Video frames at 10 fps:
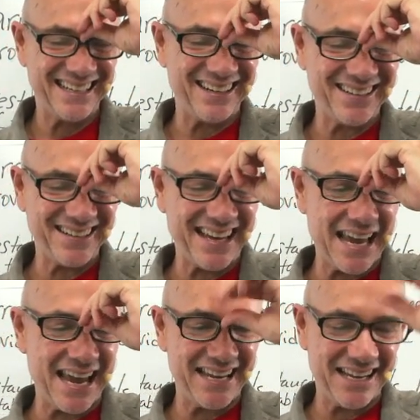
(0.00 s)

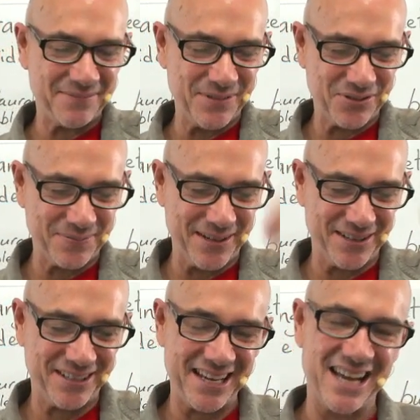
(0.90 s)
Okay, yes, Ms.
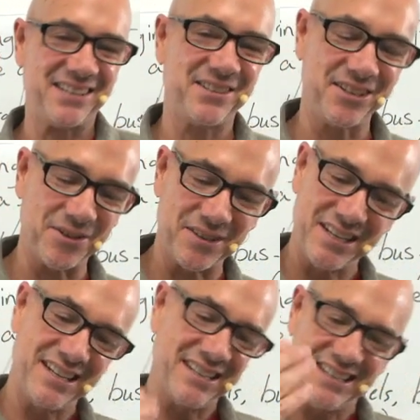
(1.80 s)
Ramirez. Yes. So
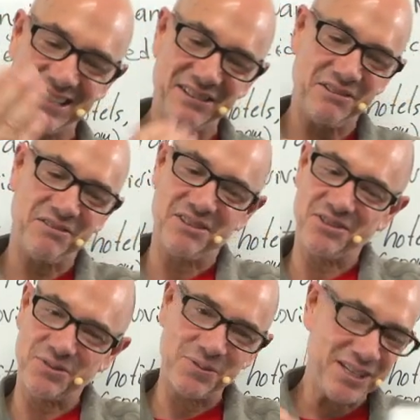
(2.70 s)

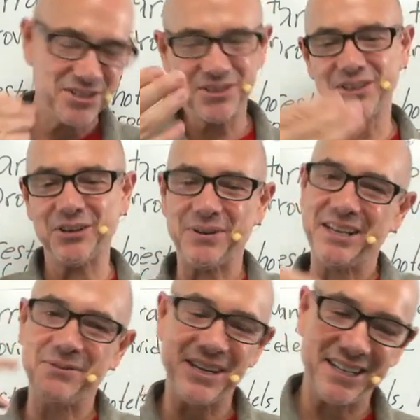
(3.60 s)
that's what we do.
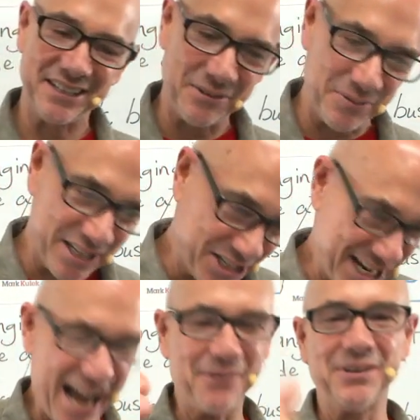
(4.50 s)
We, we, we
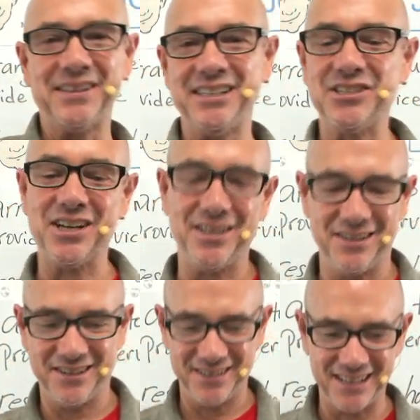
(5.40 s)
chat with each
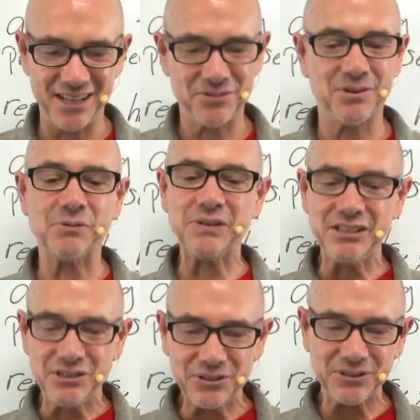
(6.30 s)
other. That's what we
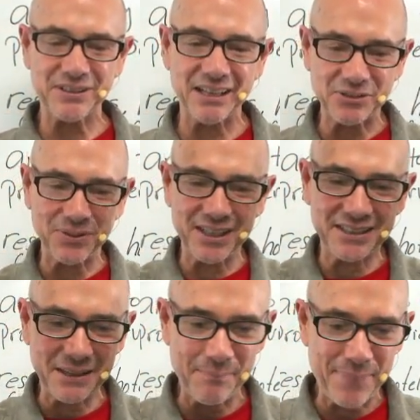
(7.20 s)
do. That's what
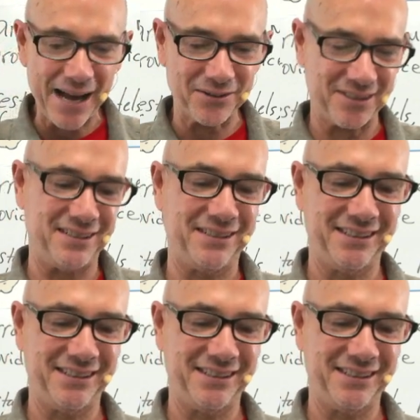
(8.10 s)
it's about.